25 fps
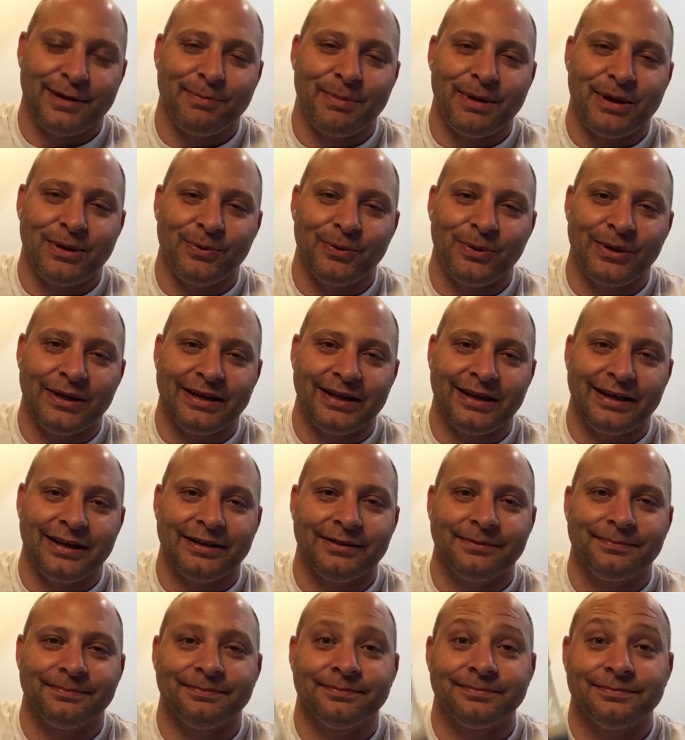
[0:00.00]
a better
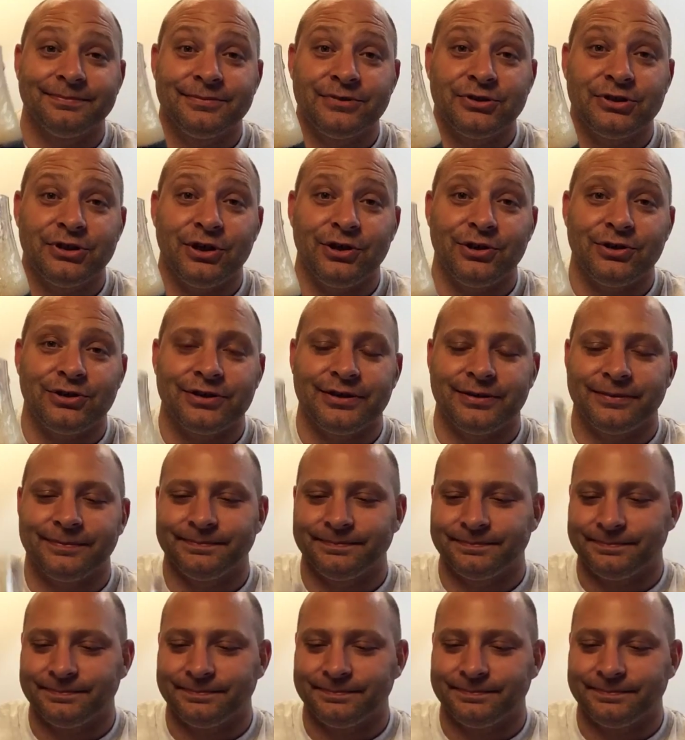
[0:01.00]
weekend. Cheers.